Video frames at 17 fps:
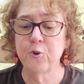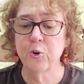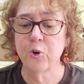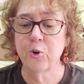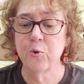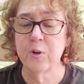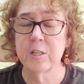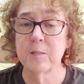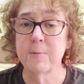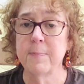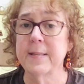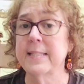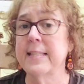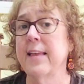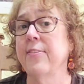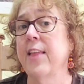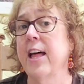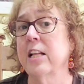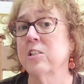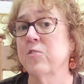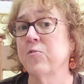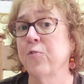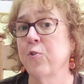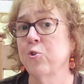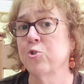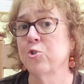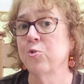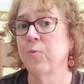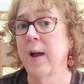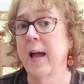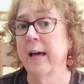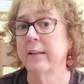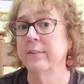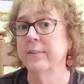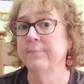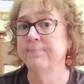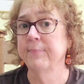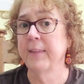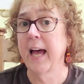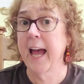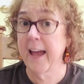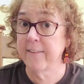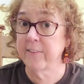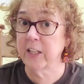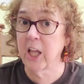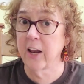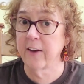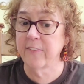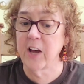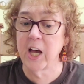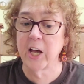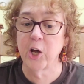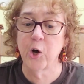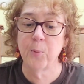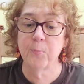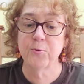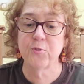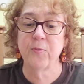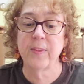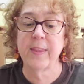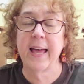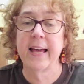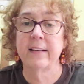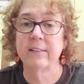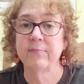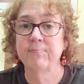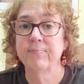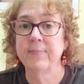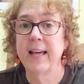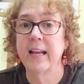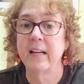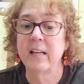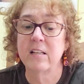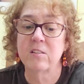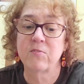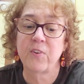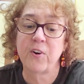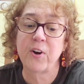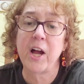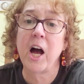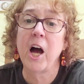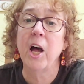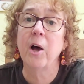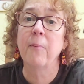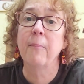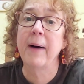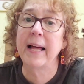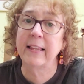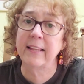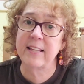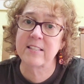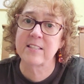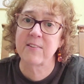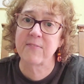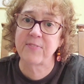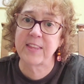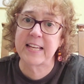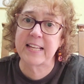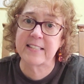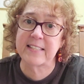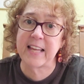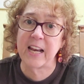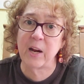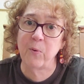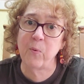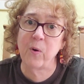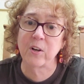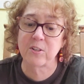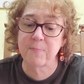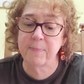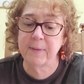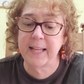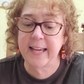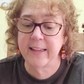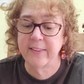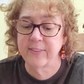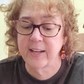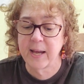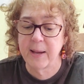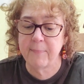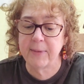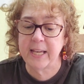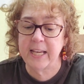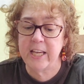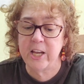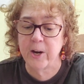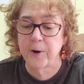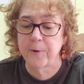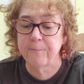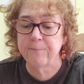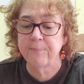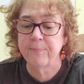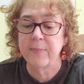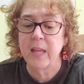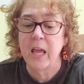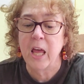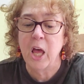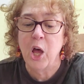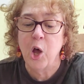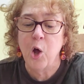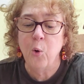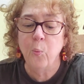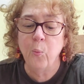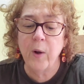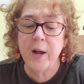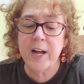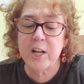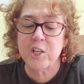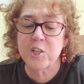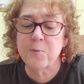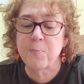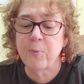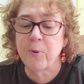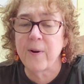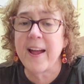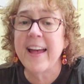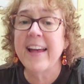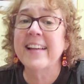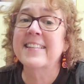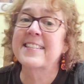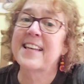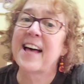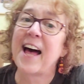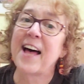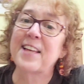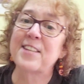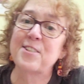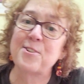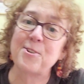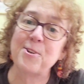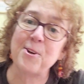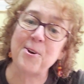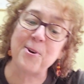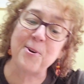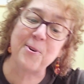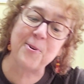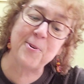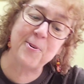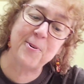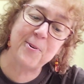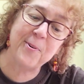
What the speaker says: Christmas, and that's First Rat. I have a lot of high hopes for that. That is very high on my list of things that I want to play in the coming year. Which brings us to...